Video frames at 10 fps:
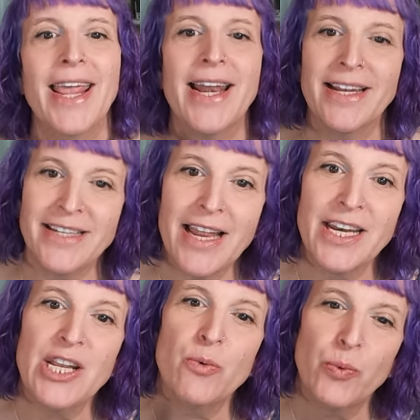and
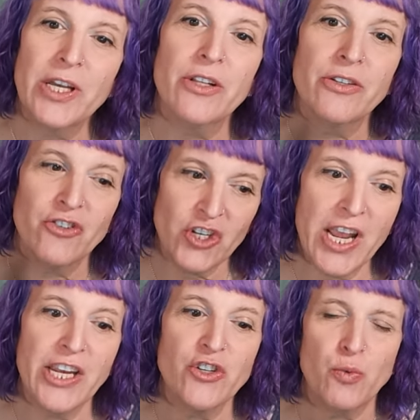identity will
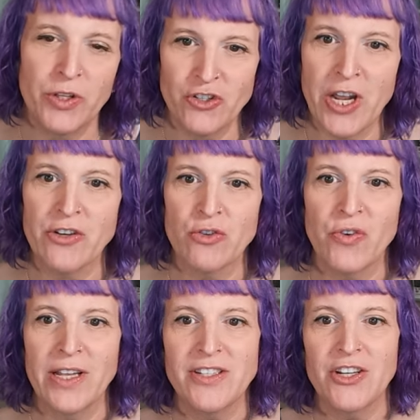change with gender
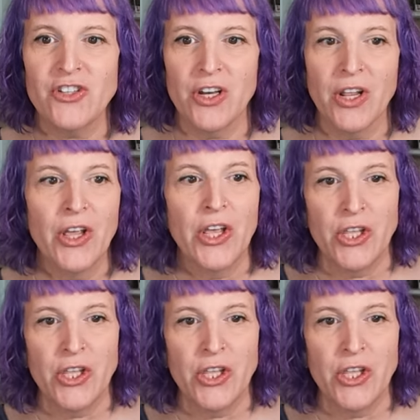transition.